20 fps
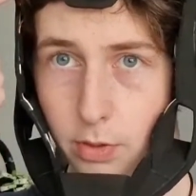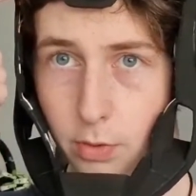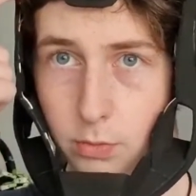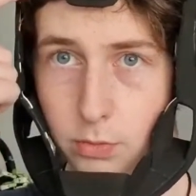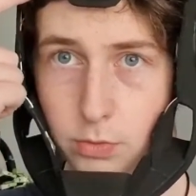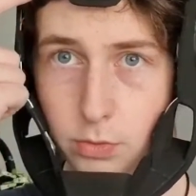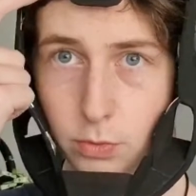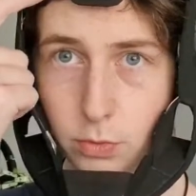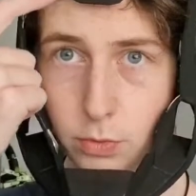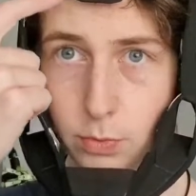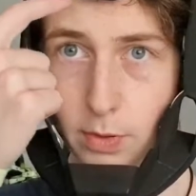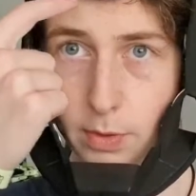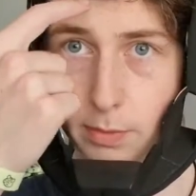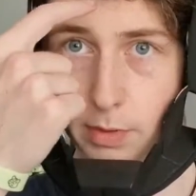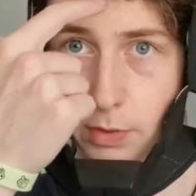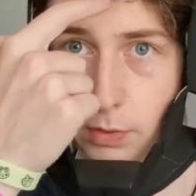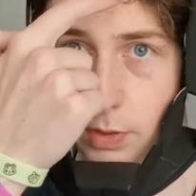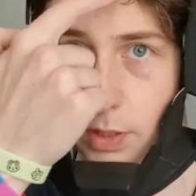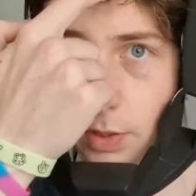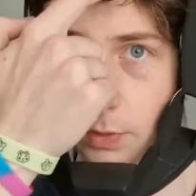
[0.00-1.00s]
It goes all the way
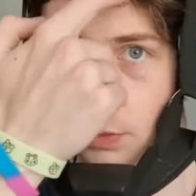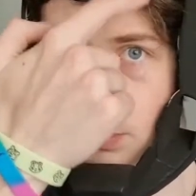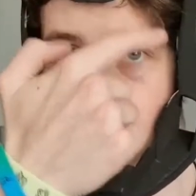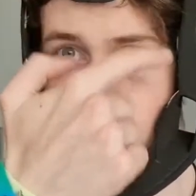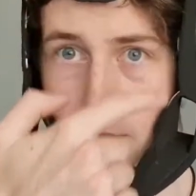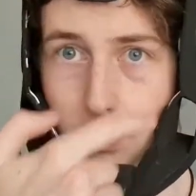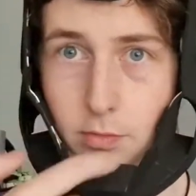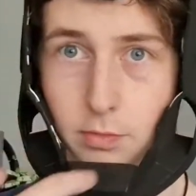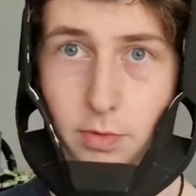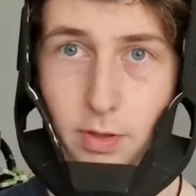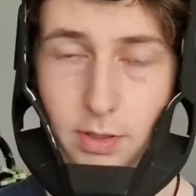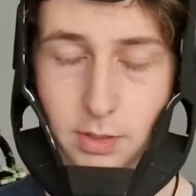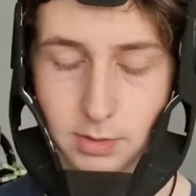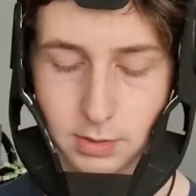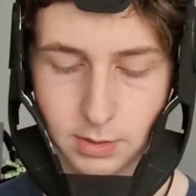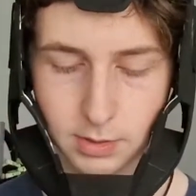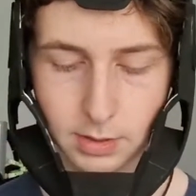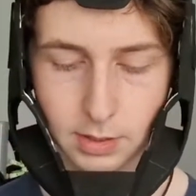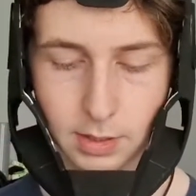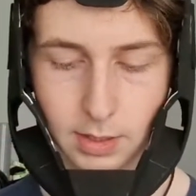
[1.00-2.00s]
around the outside of the
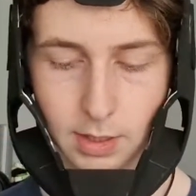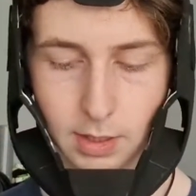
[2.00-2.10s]
face.